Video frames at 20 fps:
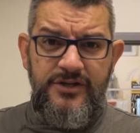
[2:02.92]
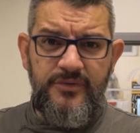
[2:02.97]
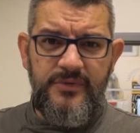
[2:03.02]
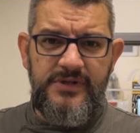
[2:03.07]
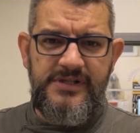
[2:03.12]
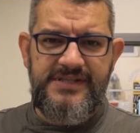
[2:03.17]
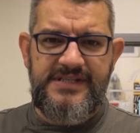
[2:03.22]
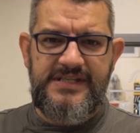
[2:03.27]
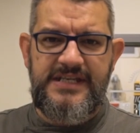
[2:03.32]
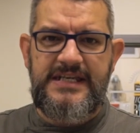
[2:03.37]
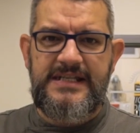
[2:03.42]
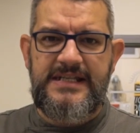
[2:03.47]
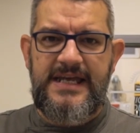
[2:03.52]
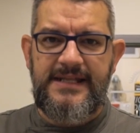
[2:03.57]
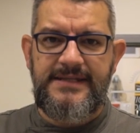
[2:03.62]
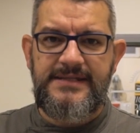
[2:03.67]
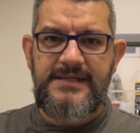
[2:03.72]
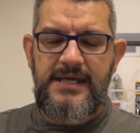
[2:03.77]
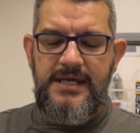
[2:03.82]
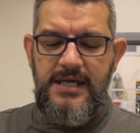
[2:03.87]
you will see
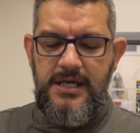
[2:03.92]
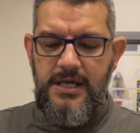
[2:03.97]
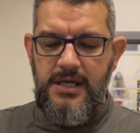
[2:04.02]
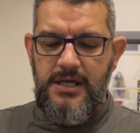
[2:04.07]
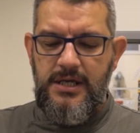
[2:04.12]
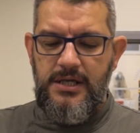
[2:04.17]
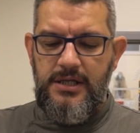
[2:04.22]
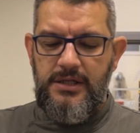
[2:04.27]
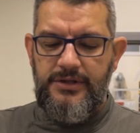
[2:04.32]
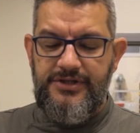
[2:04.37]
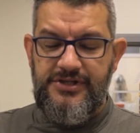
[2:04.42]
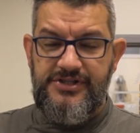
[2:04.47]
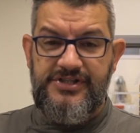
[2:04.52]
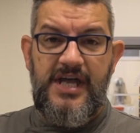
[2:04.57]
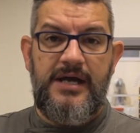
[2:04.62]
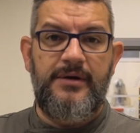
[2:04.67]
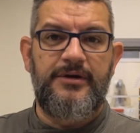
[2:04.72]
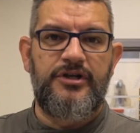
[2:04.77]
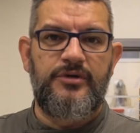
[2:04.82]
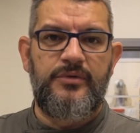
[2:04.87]
that the
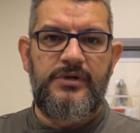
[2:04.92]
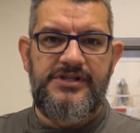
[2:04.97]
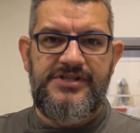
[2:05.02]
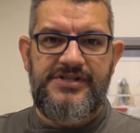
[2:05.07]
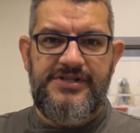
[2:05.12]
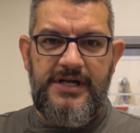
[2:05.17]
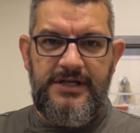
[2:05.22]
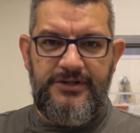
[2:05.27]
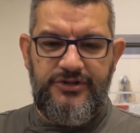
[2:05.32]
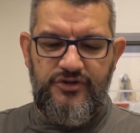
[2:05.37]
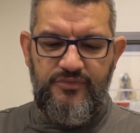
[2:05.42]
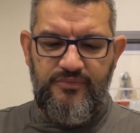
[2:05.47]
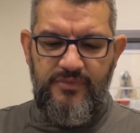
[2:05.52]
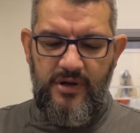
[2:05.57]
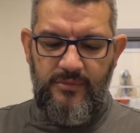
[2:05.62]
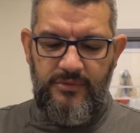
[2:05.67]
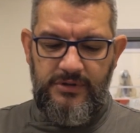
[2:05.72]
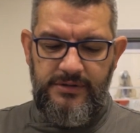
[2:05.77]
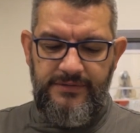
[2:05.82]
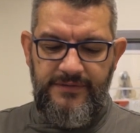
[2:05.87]
sourdough will start to bubble.